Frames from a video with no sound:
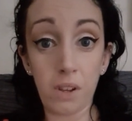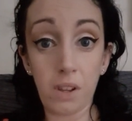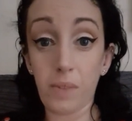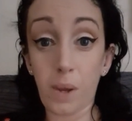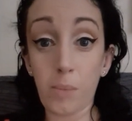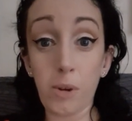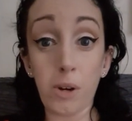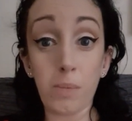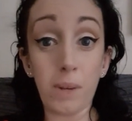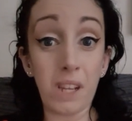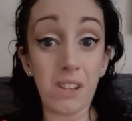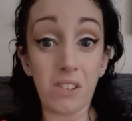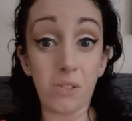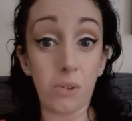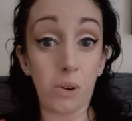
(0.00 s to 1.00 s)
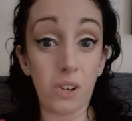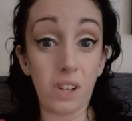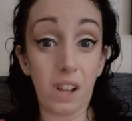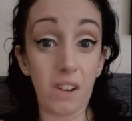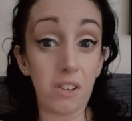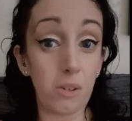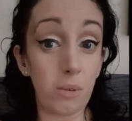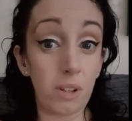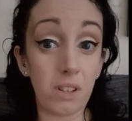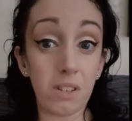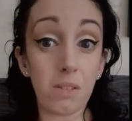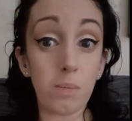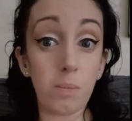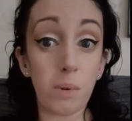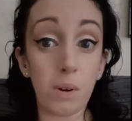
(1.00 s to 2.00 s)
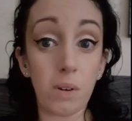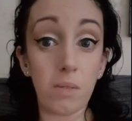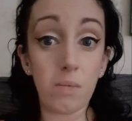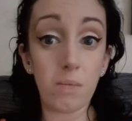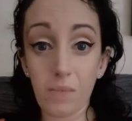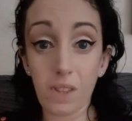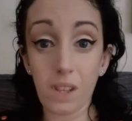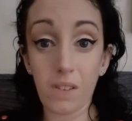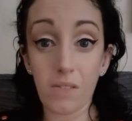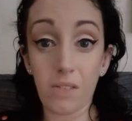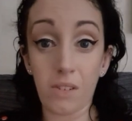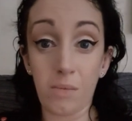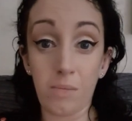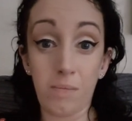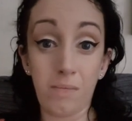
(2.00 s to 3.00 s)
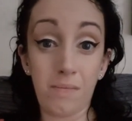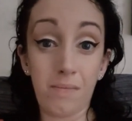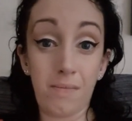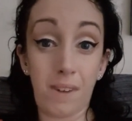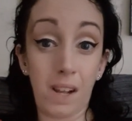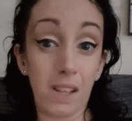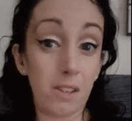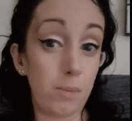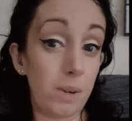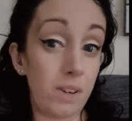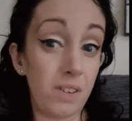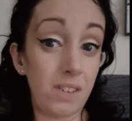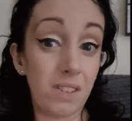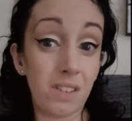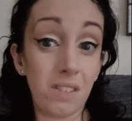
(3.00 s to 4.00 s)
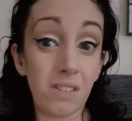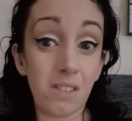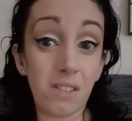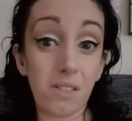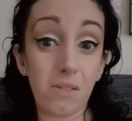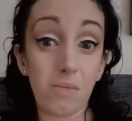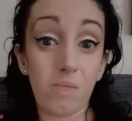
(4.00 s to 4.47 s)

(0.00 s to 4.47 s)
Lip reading: I'm not a piercer or a tattooist, but from my experiences,